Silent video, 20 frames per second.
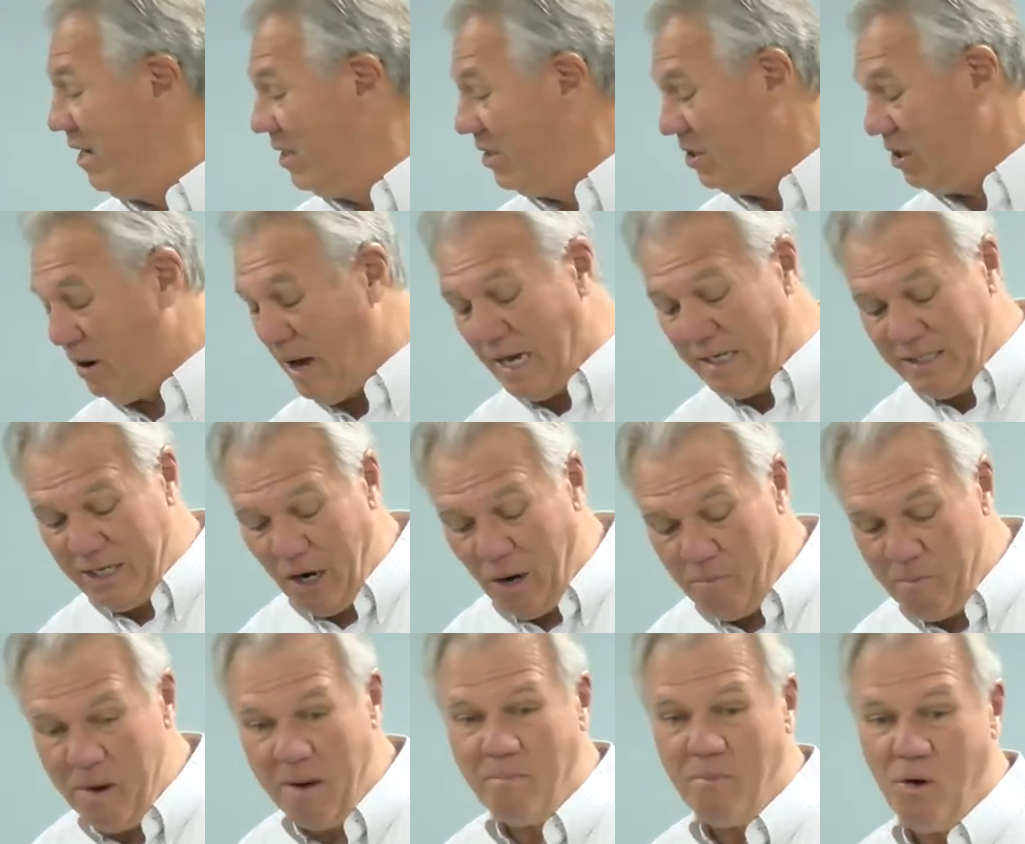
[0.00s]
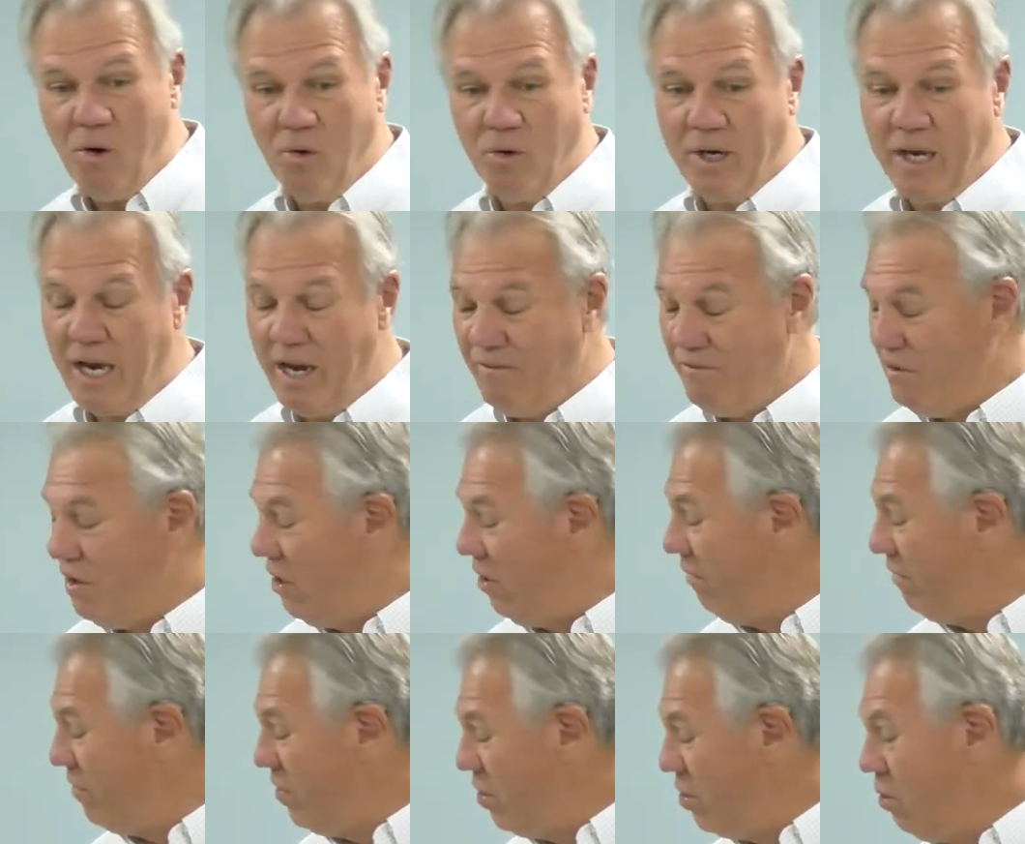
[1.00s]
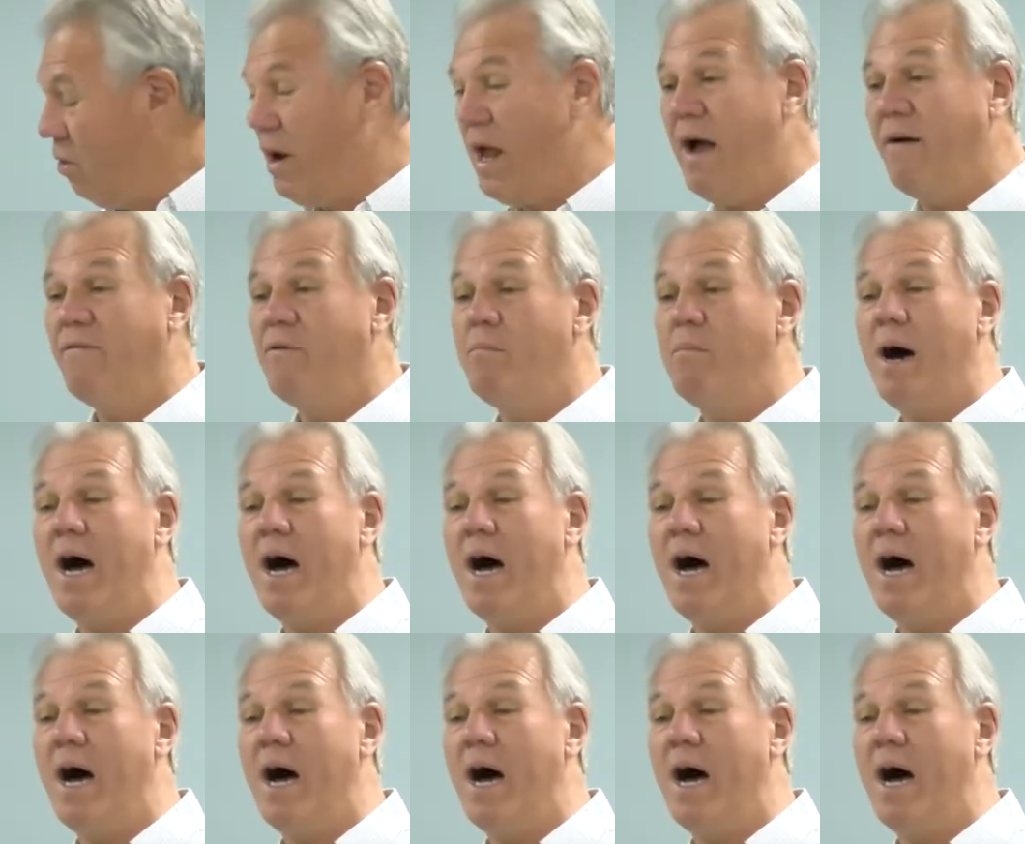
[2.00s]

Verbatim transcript: So I tell people, okay, if you know if you don't have